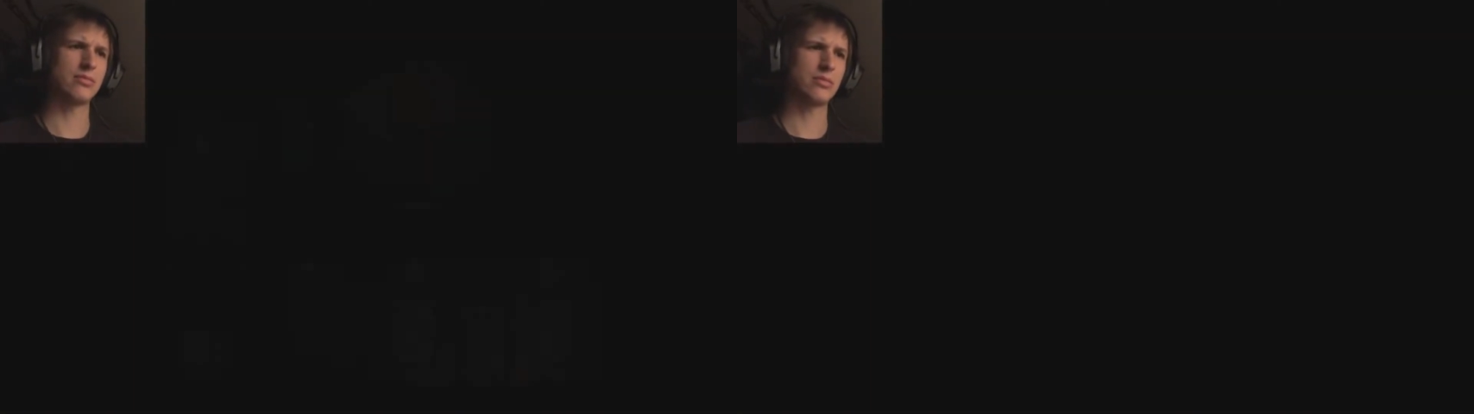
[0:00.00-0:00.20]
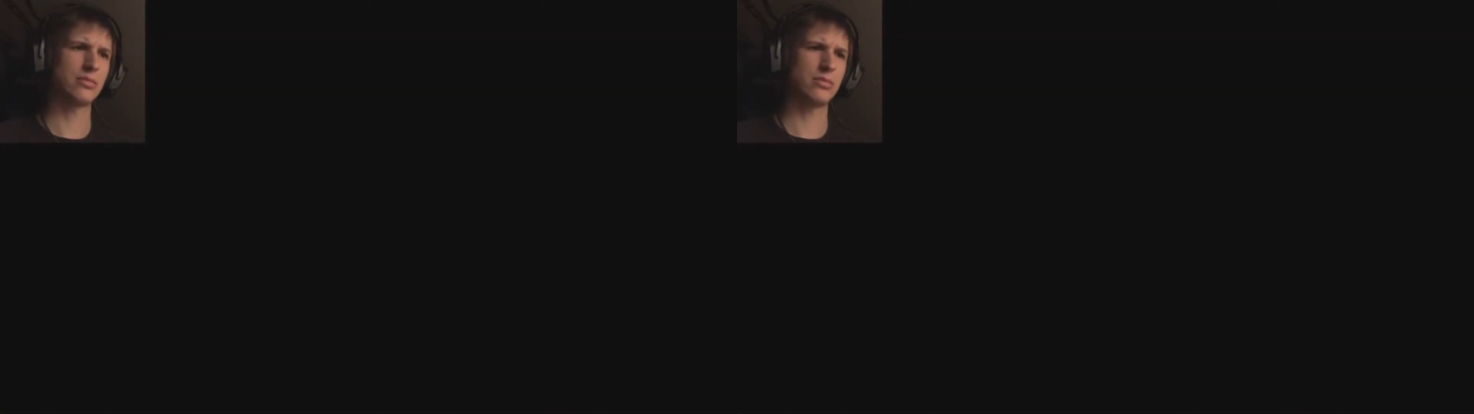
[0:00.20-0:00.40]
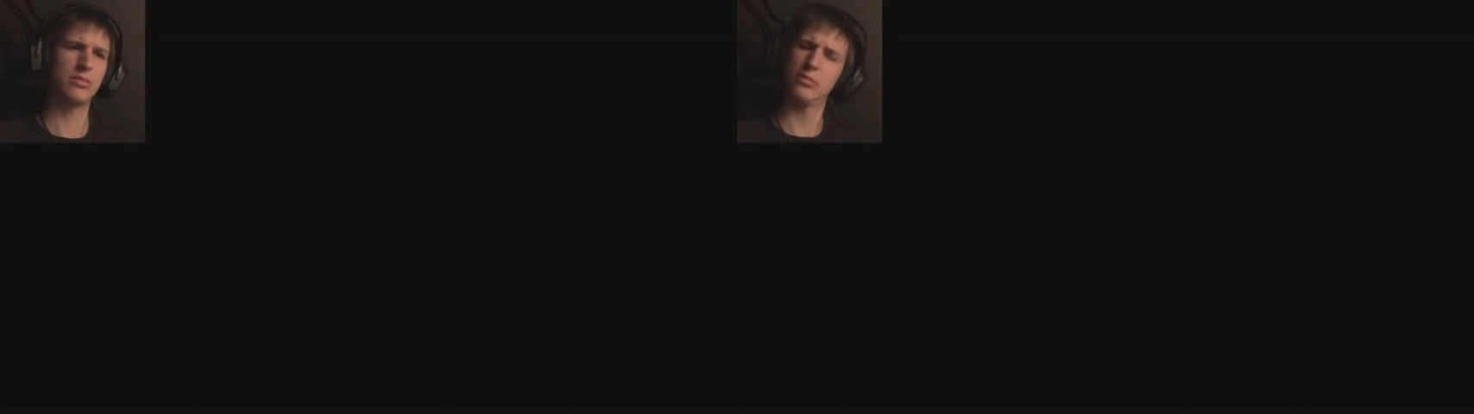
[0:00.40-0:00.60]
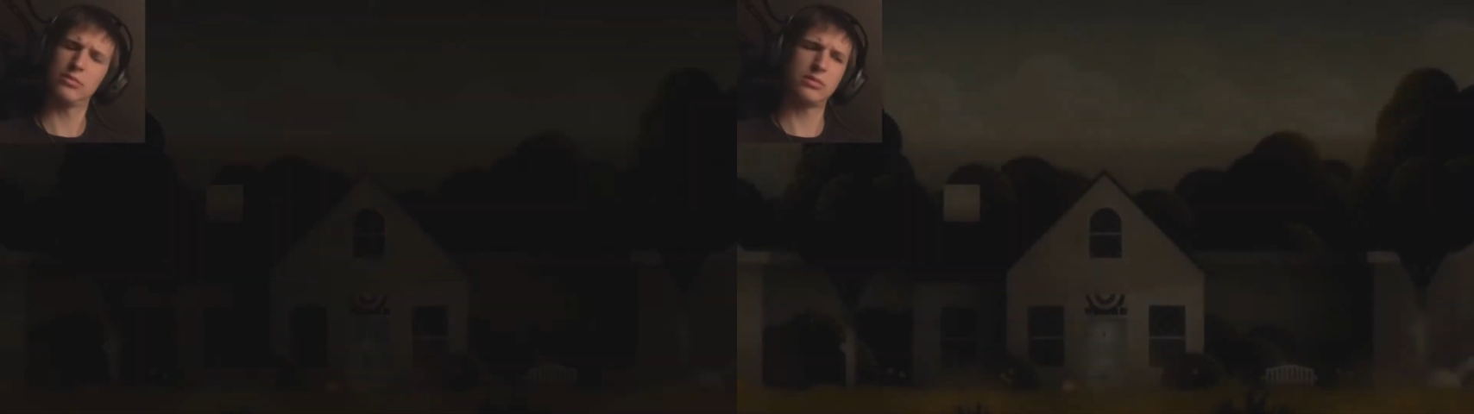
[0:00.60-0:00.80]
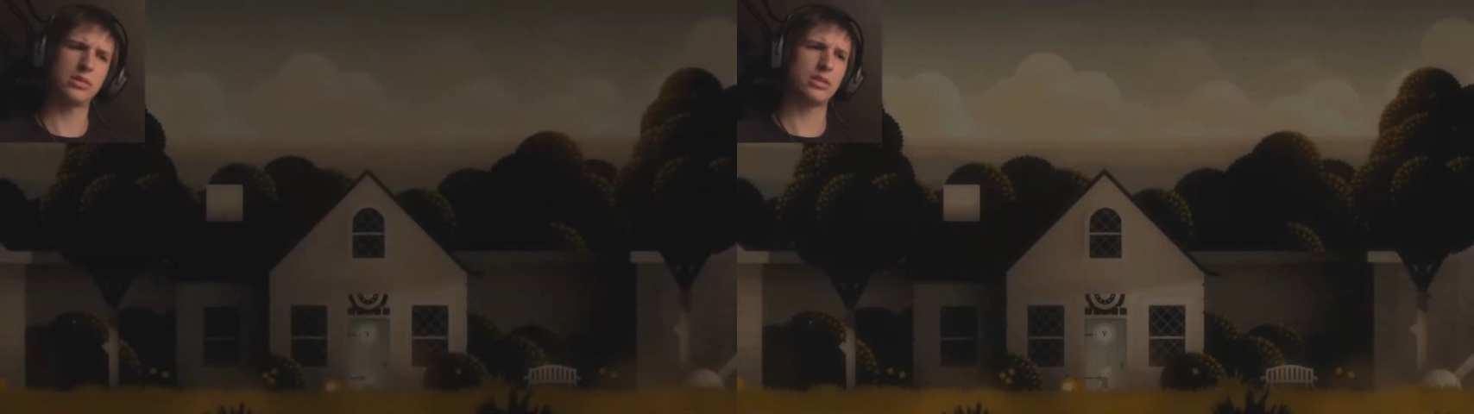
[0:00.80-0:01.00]

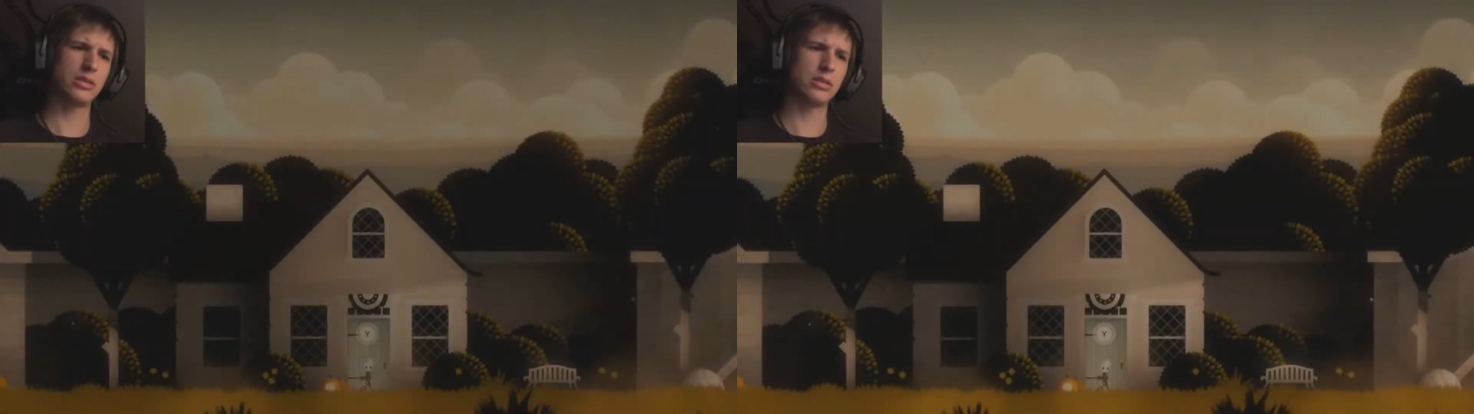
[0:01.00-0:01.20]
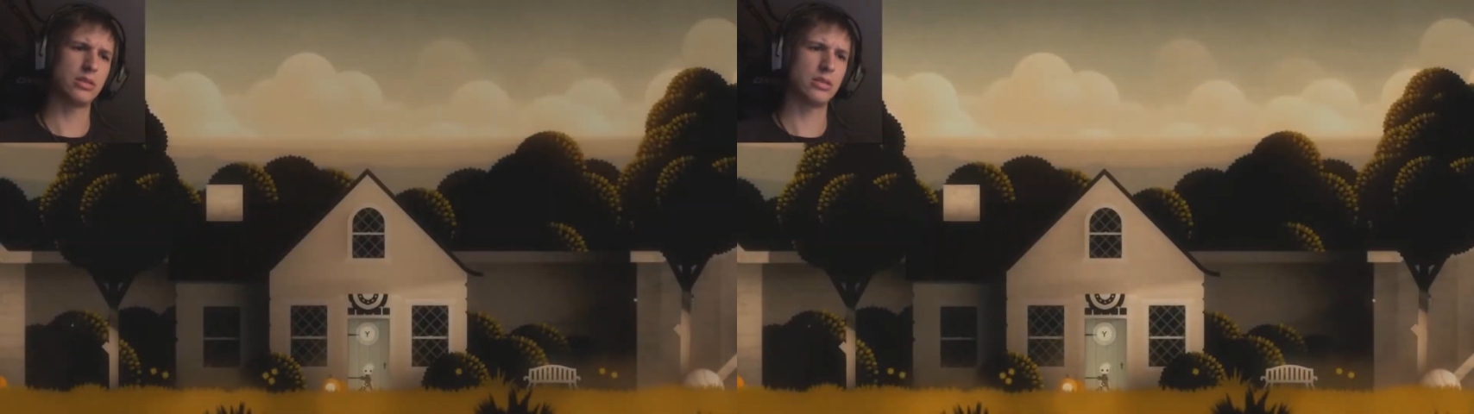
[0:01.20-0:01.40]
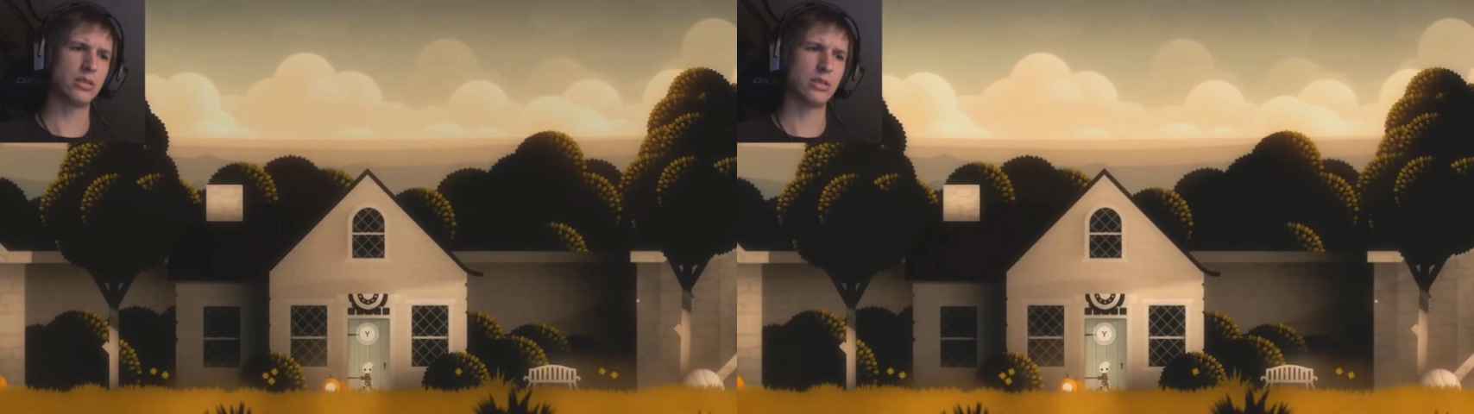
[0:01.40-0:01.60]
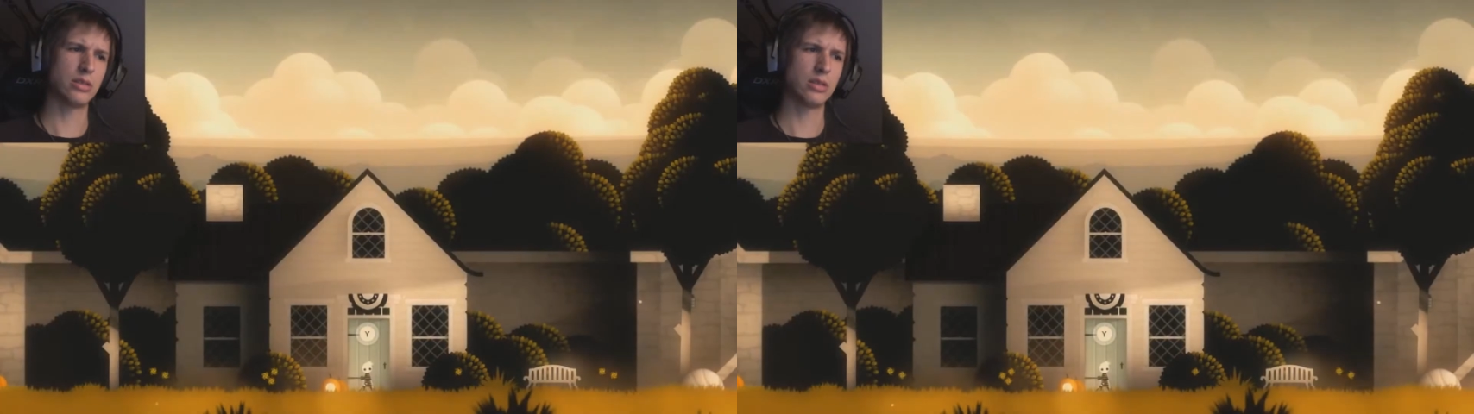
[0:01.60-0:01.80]
(silence)